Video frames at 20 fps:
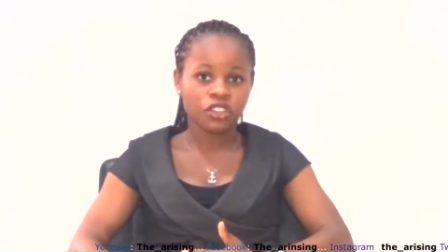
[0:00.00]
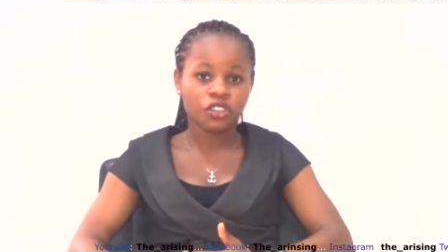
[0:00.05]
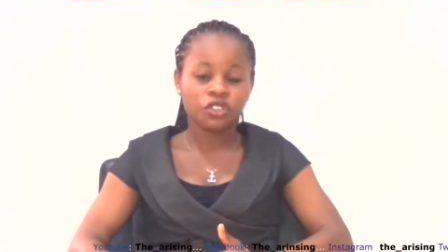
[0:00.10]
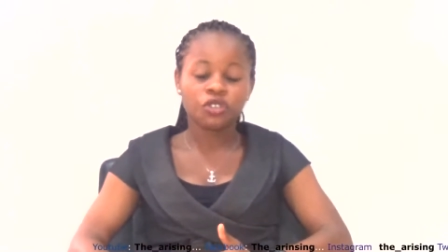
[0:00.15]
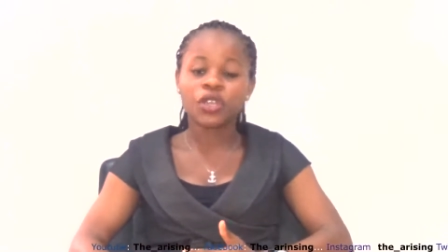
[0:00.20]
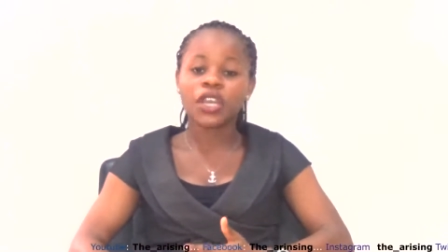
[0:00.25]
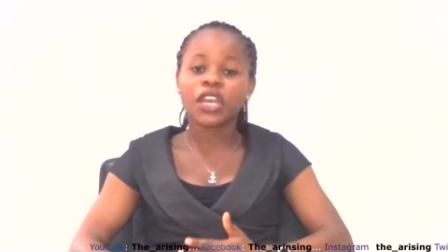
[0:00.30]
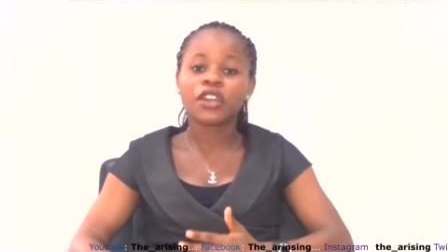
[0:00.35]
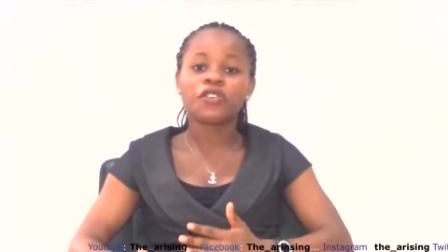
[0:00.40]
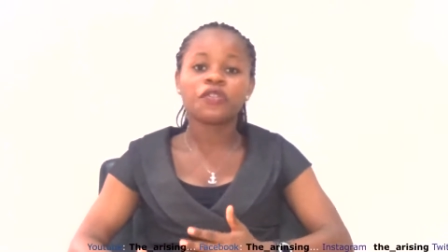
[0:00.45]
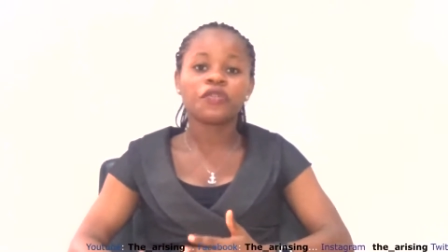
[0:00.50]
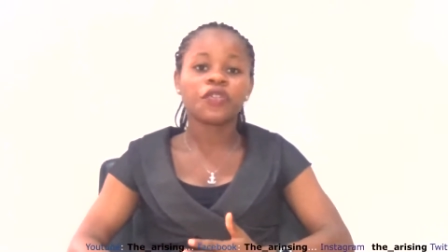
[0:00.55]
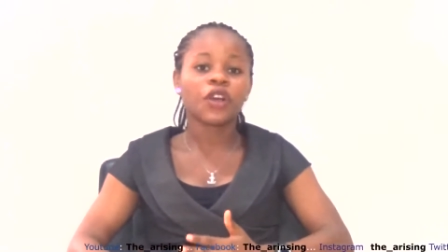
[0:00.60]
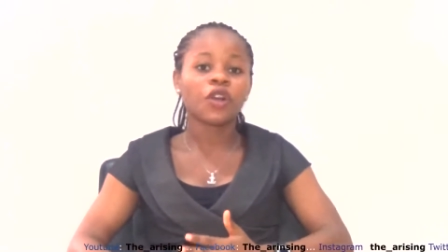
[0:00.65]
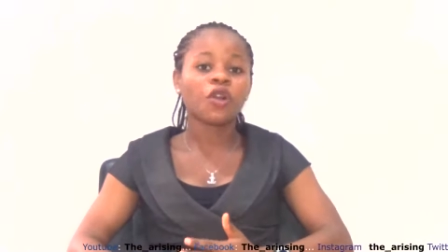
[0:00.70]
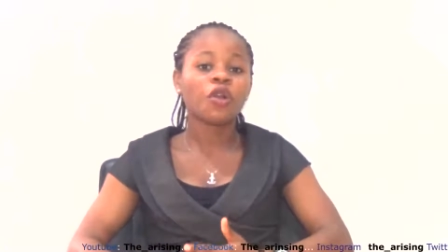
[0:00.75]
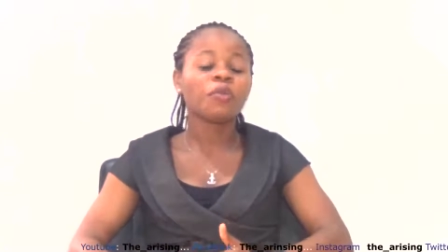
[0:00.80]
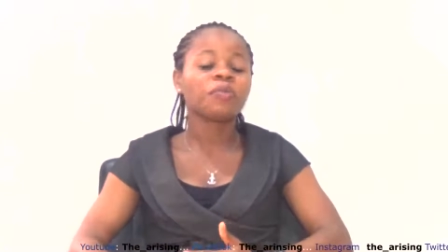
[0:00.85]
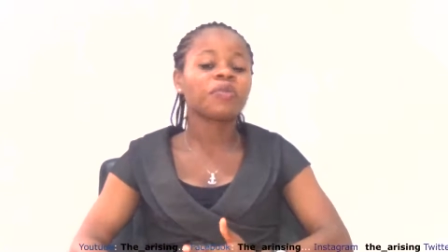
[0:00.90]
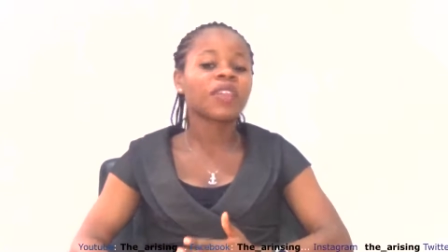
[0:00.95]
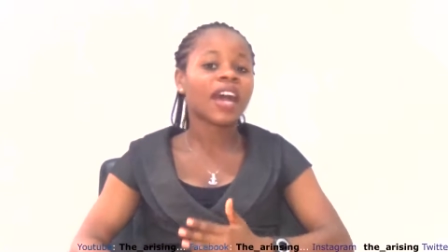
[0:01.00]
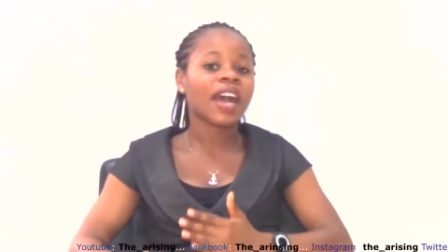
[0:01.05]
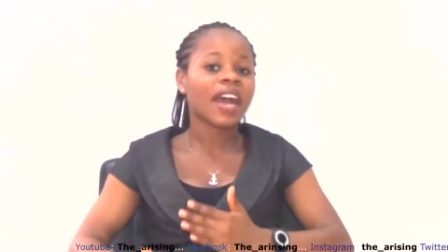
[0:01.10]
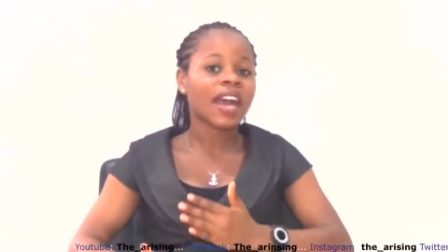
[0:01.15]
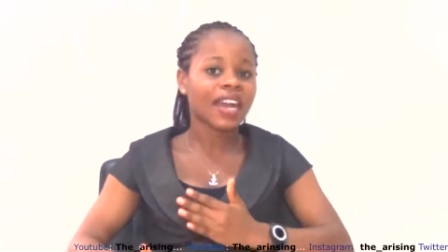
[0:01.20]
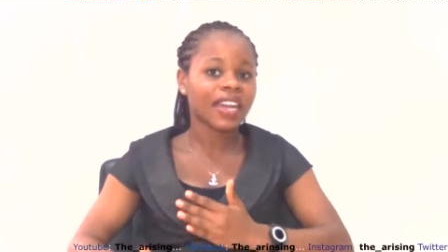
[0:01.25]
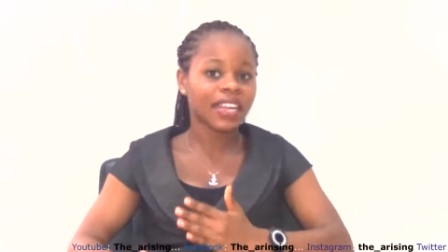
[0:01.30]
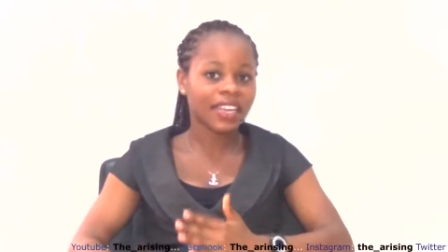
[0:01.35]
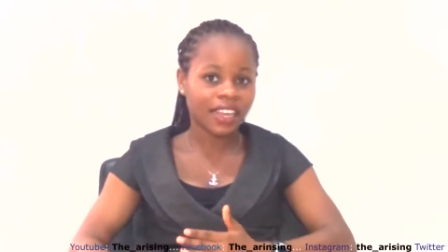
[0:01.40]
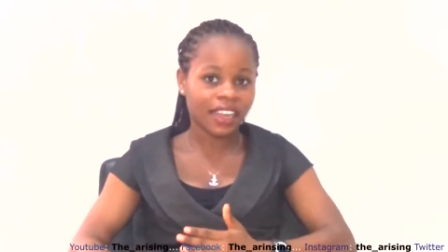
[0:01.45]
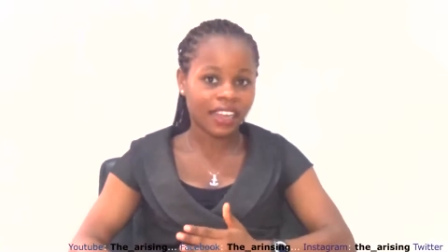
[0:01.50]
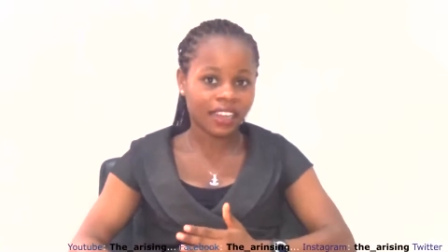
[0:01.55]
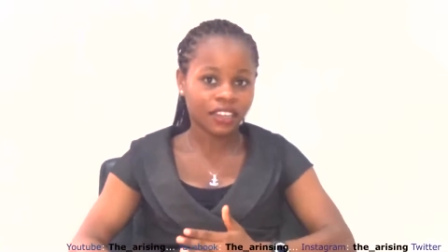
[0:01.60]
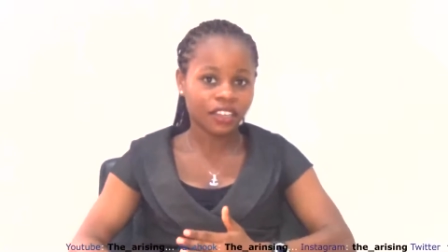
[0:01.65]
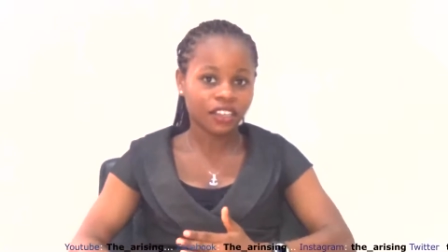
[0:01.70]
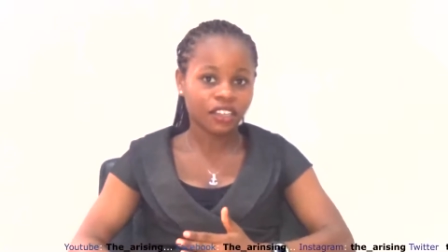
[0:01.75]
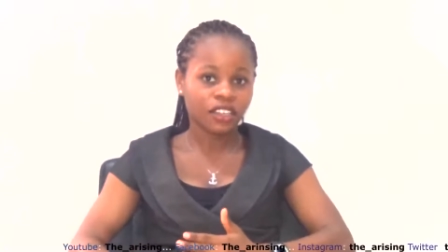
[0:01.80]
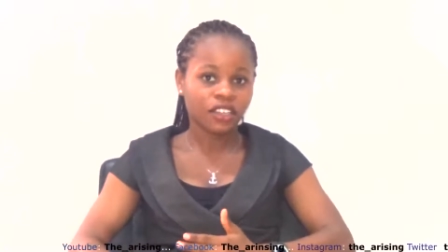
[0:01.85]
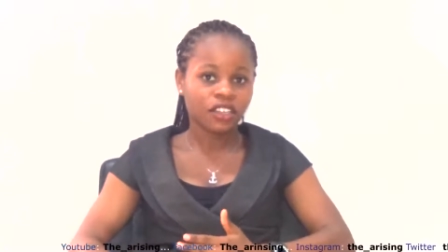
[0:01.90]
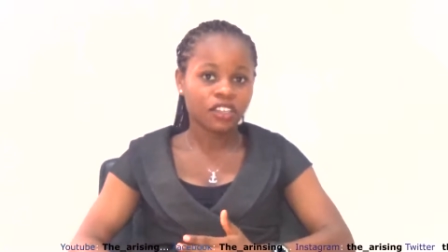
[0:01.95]
You can overcome that anger.
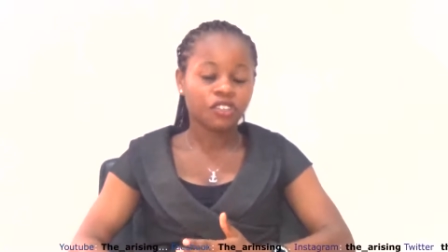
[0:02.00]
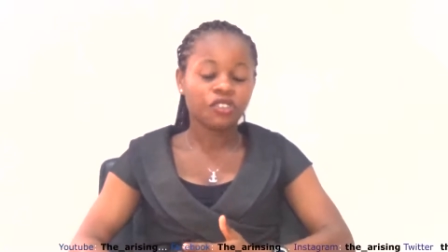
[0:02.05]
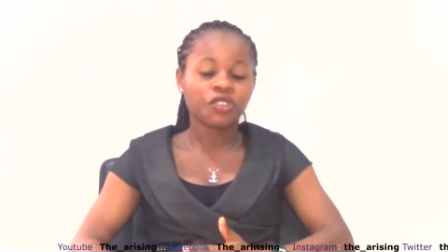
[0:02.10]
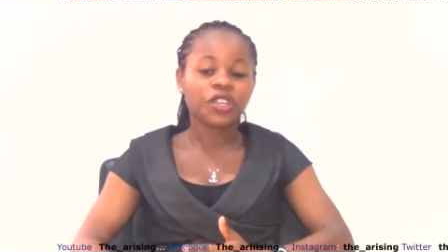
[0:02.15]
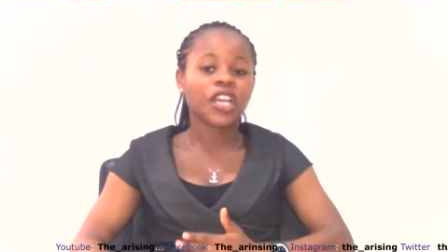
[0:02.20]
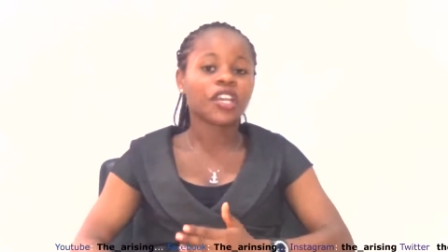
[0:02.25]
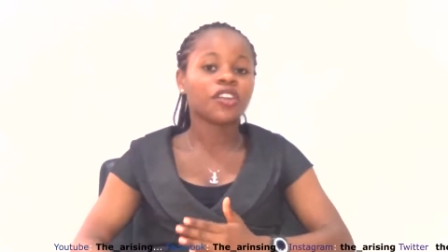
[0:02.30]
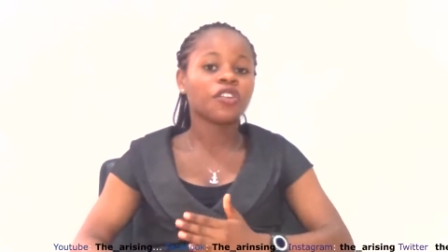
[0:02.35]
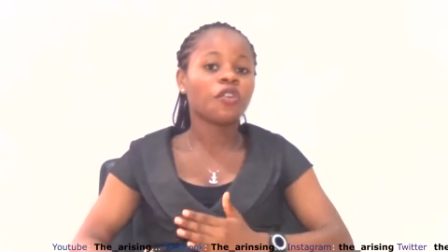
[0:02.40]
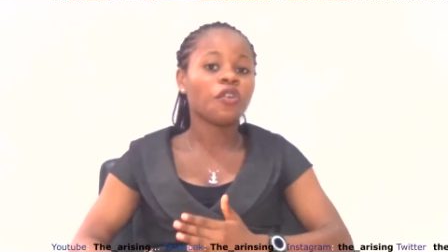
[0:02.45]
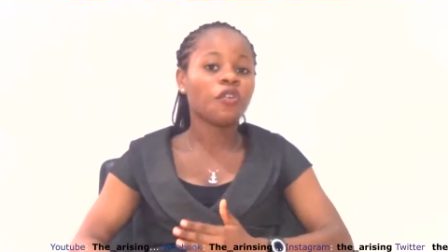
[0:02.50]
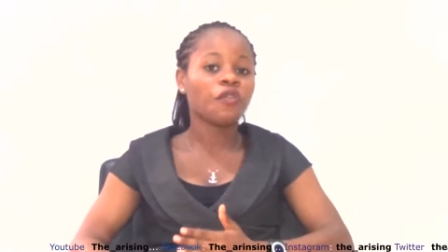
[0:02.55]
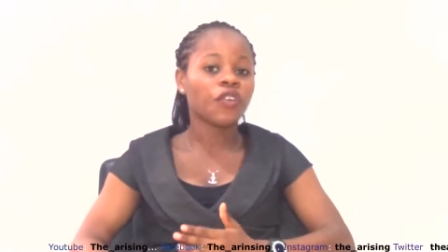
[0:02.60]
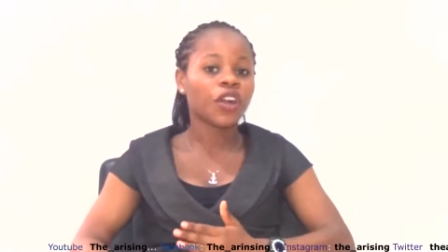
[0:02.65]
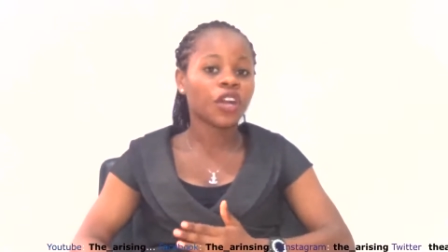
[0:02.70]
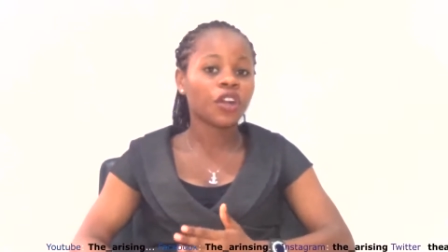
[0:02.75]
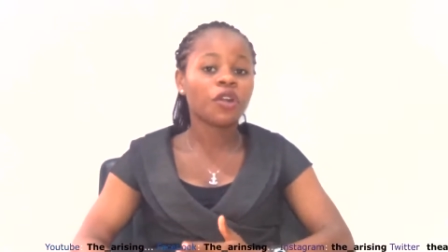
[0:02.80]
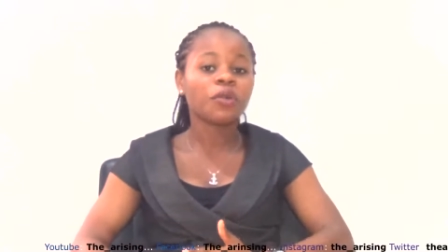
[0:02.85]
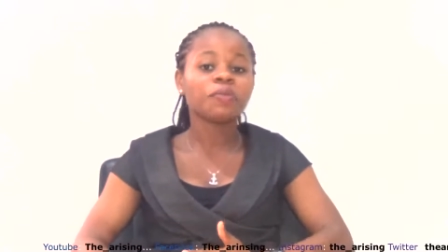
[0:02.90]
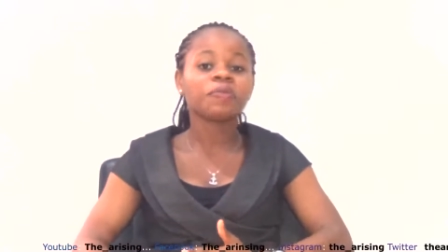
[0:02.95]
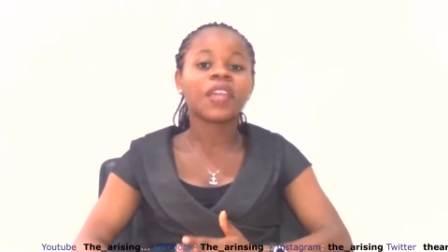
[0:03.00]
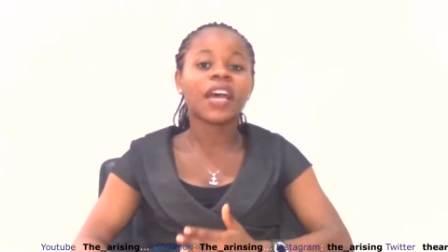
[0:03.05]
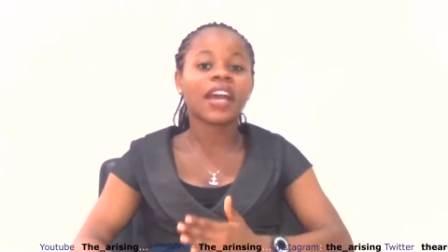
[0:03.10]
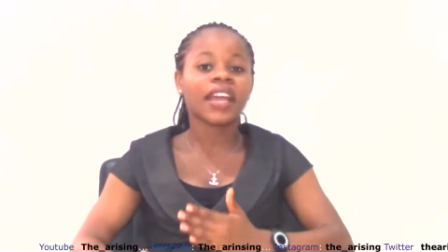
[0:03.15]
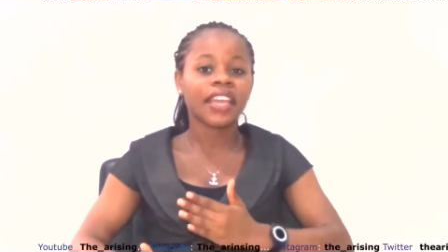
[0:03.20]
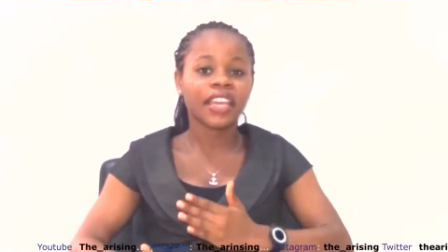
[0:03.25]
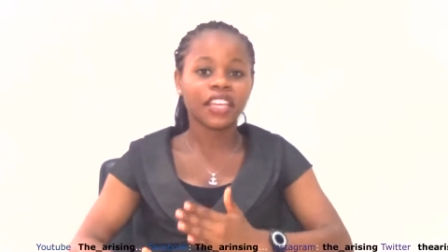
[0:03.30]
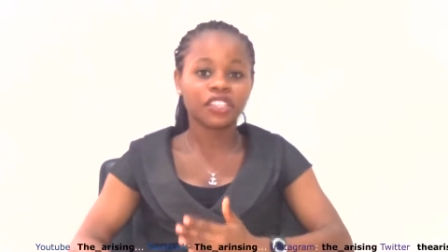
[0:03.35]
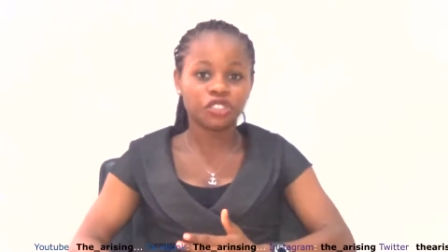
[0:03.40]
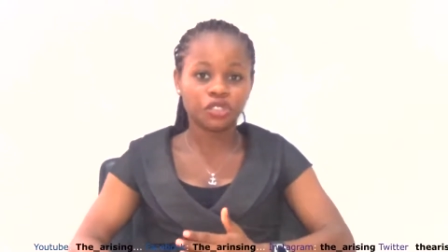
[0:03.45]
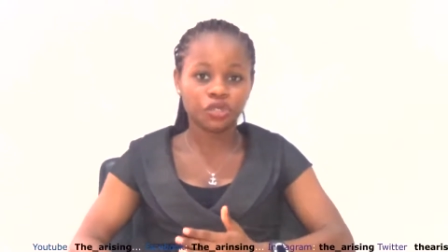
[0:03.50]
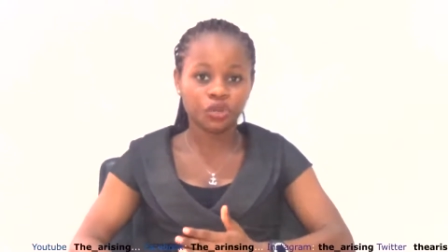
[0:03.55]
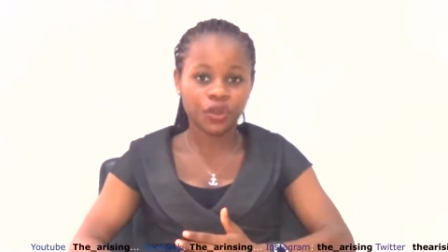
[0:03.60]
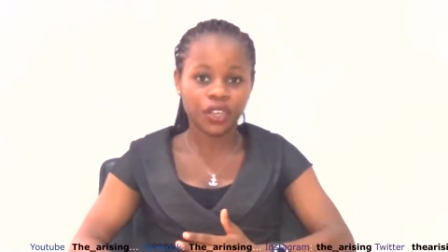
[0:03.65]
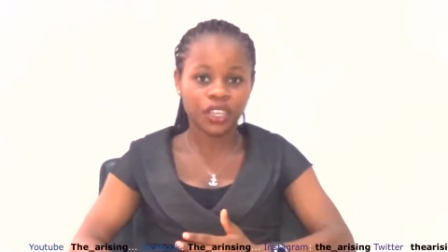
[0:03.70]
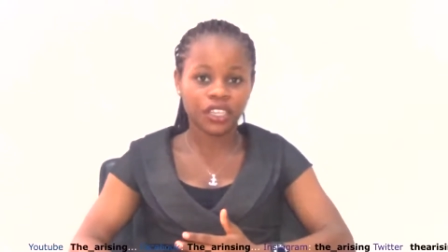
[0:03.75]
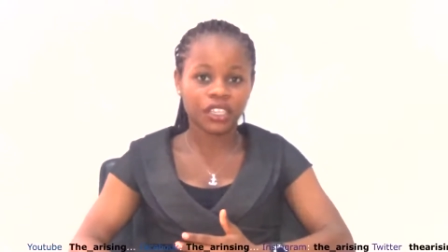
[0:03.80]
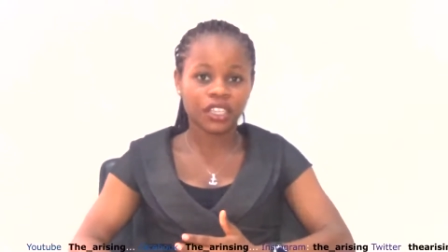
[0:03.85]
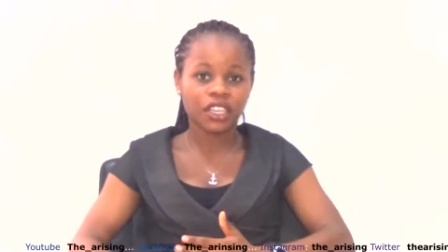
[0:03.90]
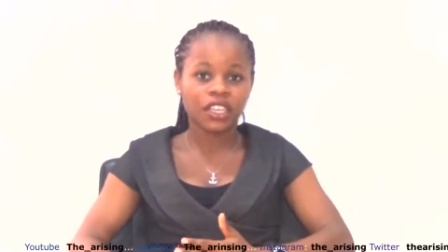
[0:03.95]
You can overcome that
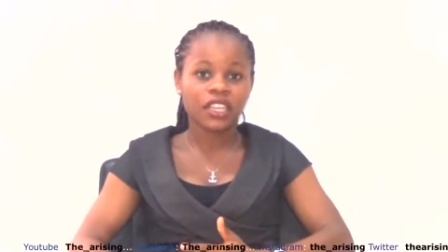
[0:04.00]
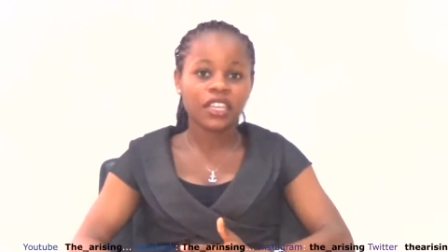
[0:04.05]
hatred.